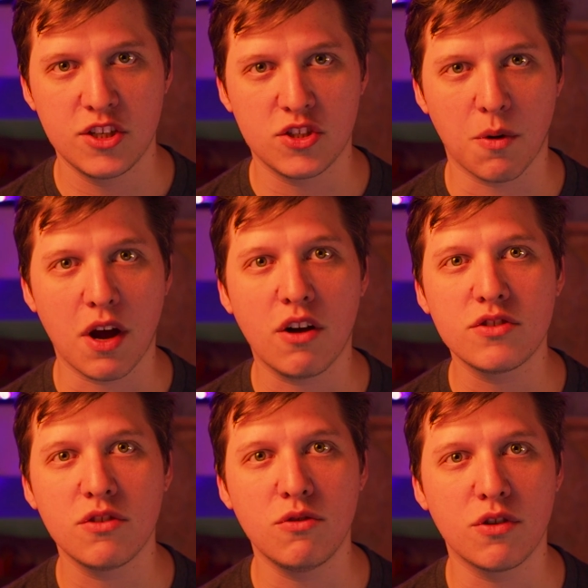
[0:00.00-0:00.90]
So I
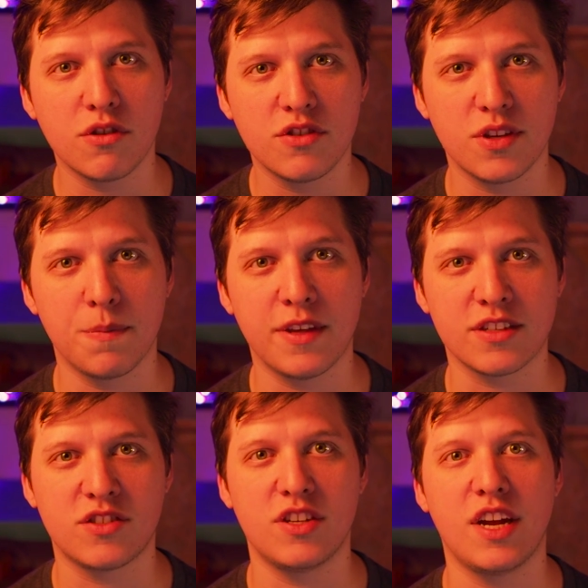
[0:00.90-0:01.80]
also learned some
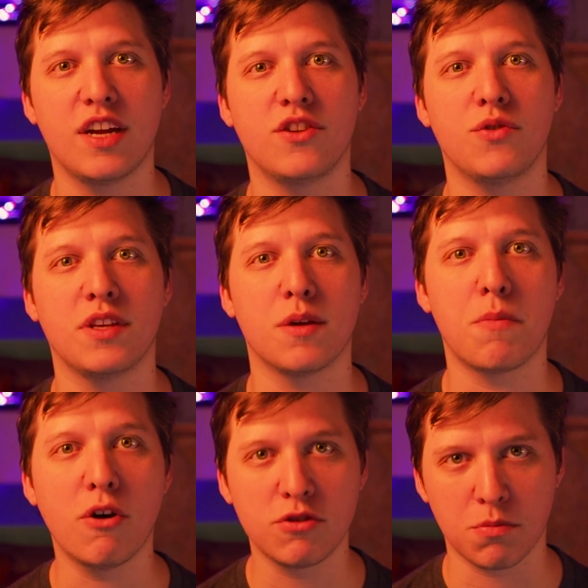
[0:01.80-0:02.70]
things today doing the
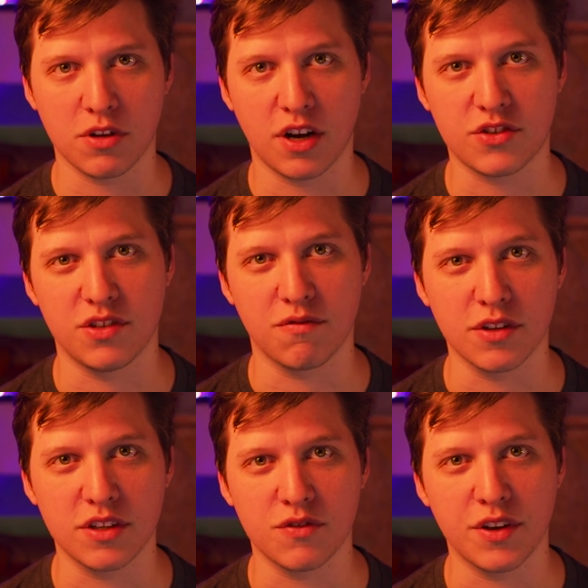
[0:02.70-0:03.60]
post-production
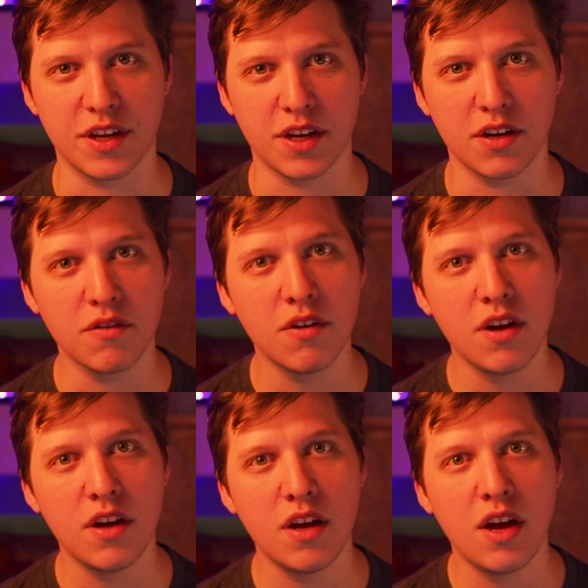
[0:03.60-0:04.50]
for this video.
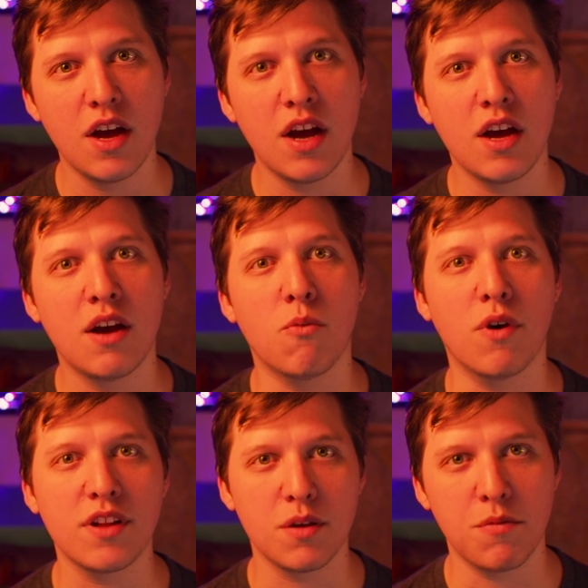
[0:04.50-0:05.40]

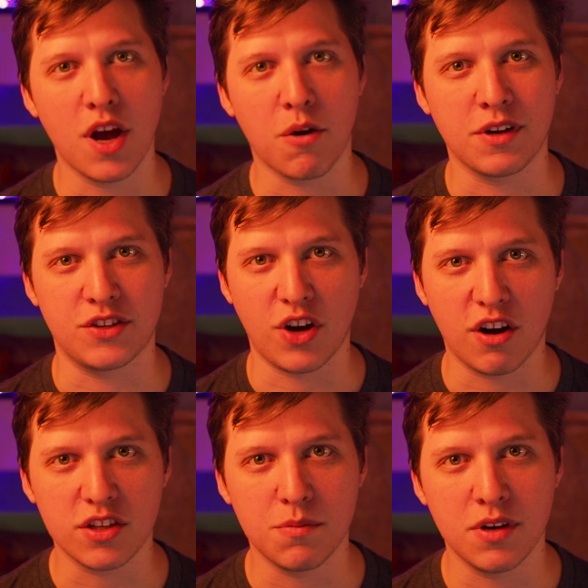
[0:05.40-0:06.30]
One of them we already
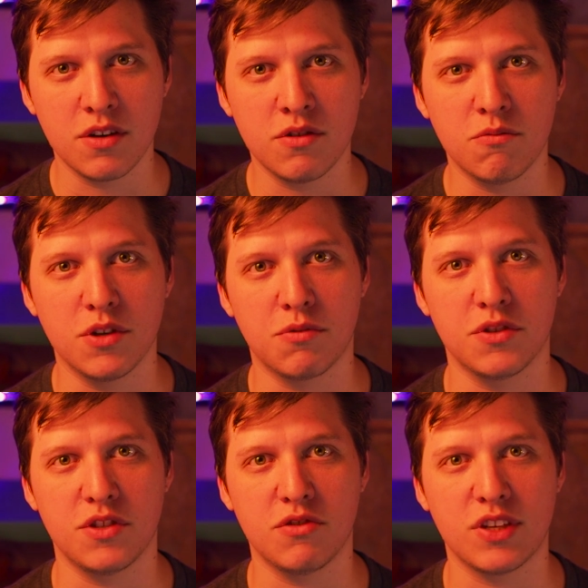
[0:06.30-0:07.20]
talked about, which
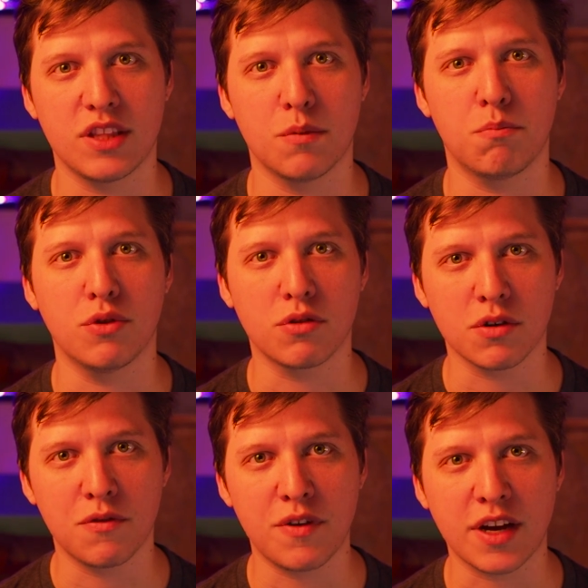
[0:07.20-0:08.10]
was using the
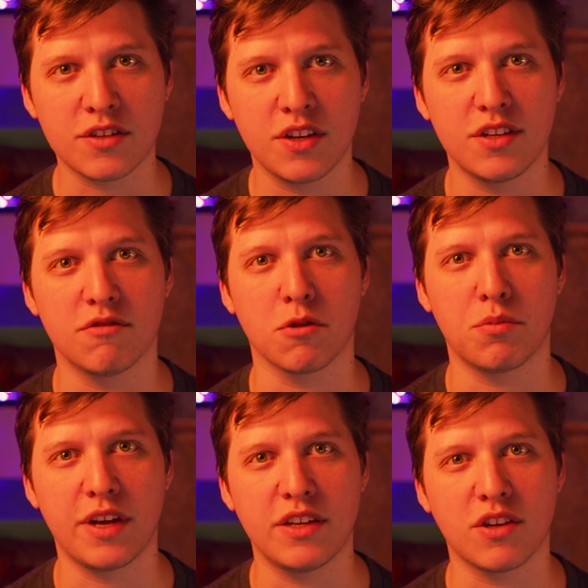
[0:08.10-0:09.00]
blur effect to
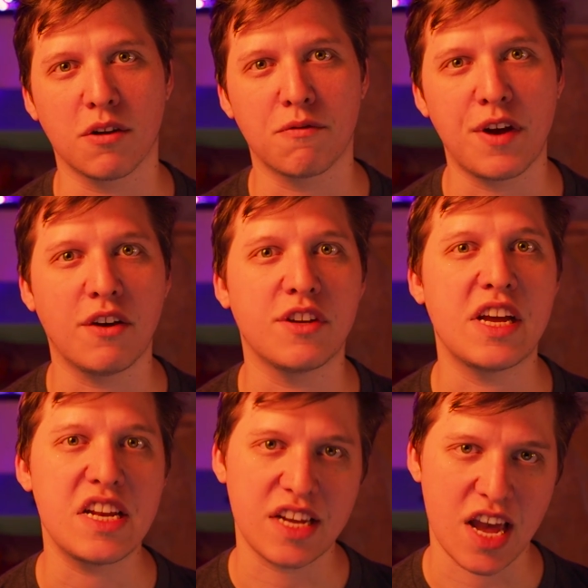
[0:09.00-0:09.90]
replace our failed
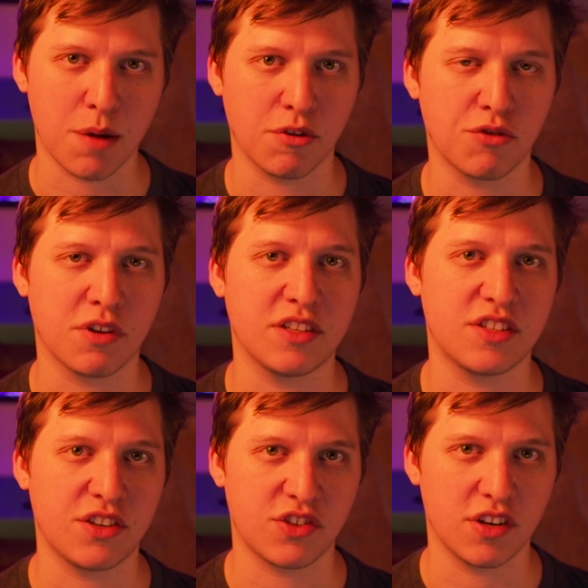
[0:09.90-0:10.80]
in-camera
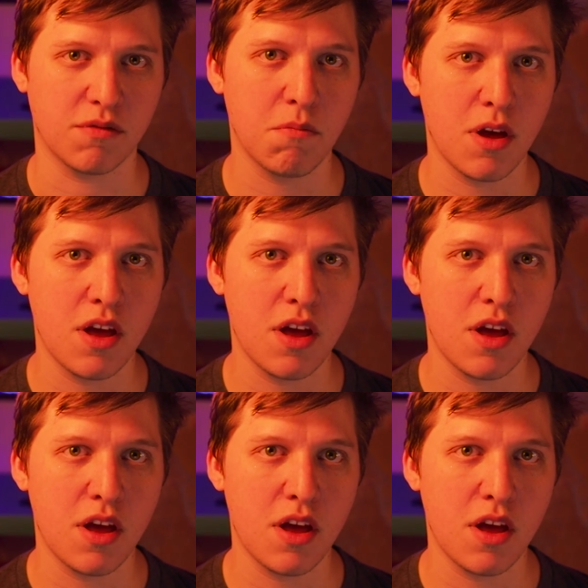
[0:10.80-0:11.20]
transition.